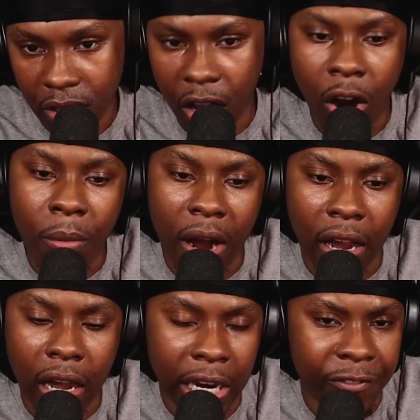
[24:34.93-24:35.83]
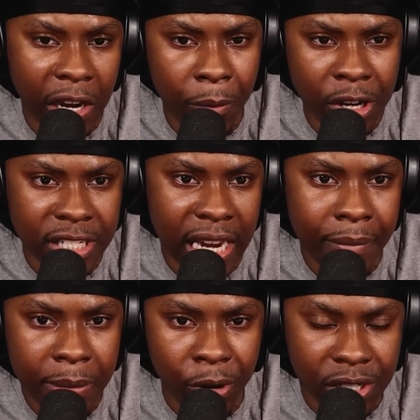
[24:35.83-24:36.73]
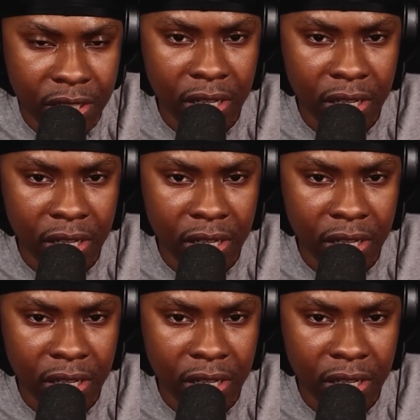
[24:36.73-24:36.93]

Oh, but I don't think a poison can be poison.